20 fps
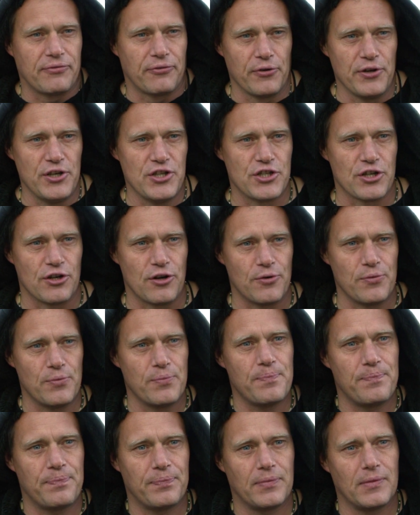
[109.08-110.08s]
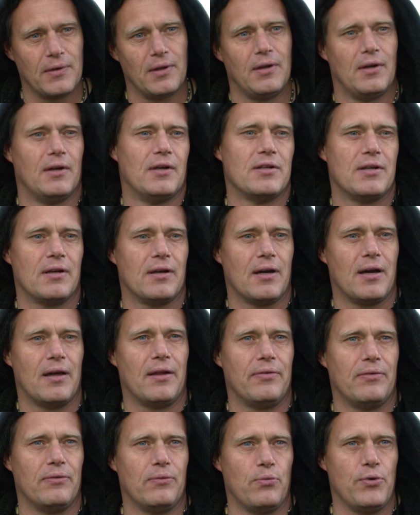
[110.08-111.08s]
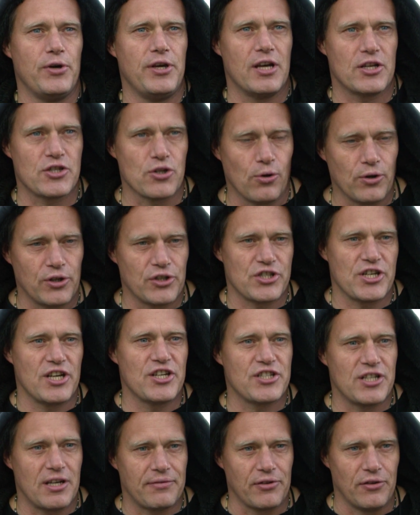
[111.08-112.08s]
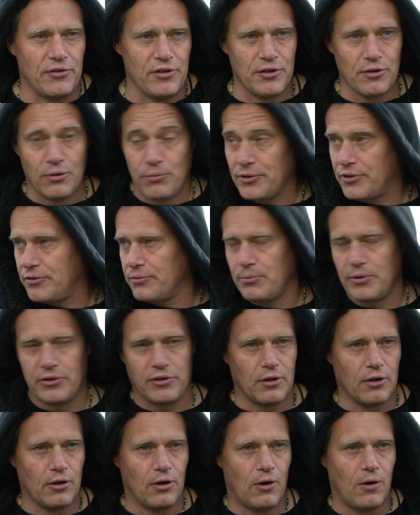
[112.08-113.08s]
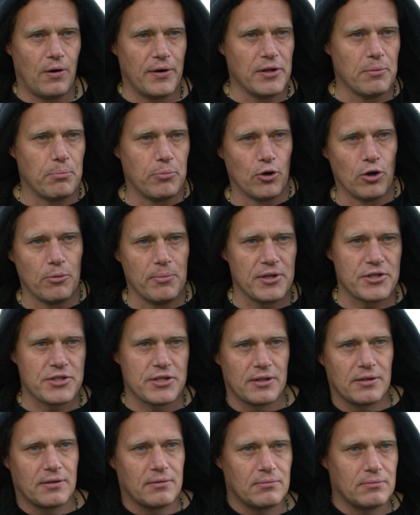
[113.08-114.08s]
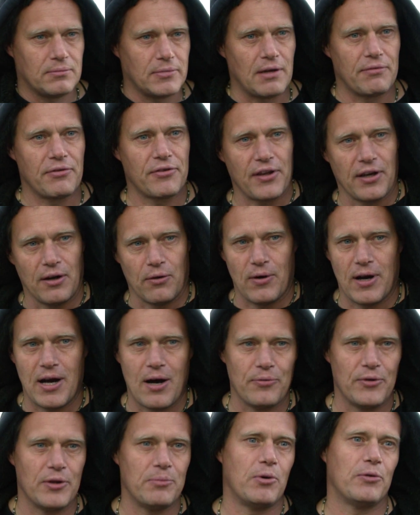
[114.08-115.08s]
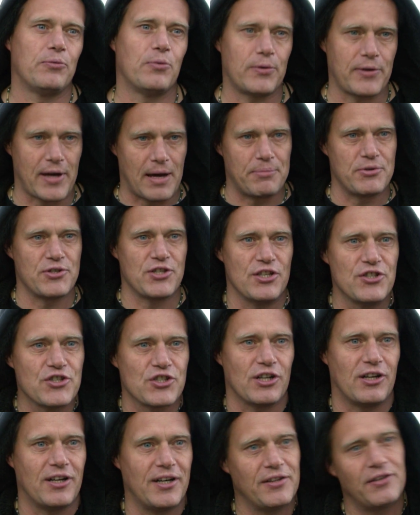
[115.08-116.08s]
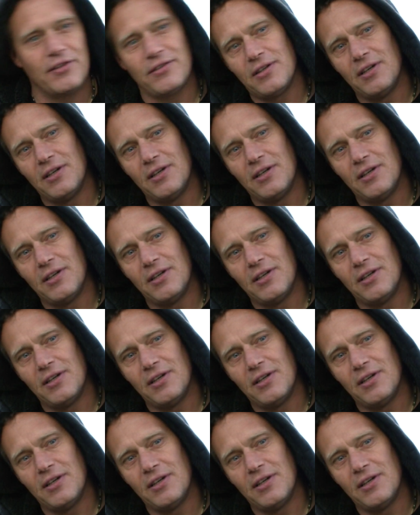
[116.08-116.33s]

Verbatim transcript: free zone and we as organization have to deal with, with the law and the permits and everything around it but what happens inside